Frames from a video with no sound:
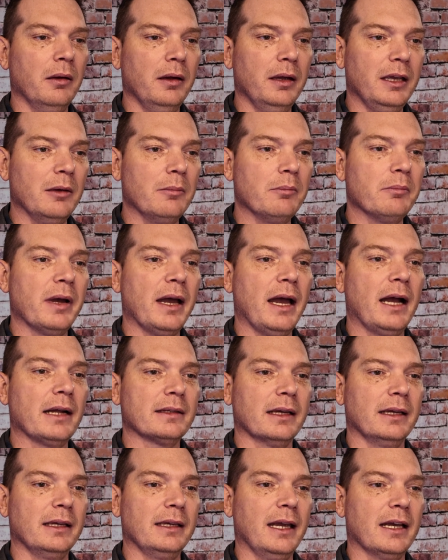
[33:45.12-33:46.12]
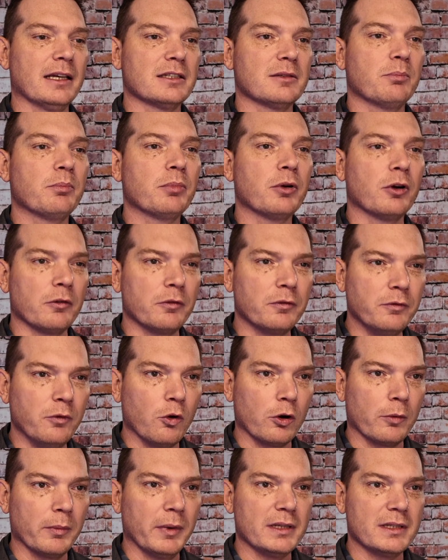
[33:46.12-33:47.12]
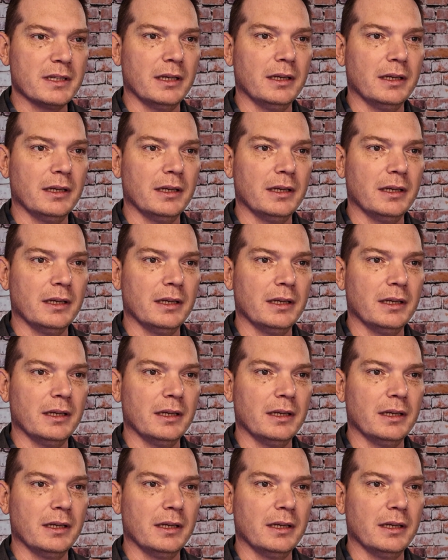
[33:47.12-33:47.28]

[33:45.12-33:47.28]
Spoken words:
impact, I guess, performance?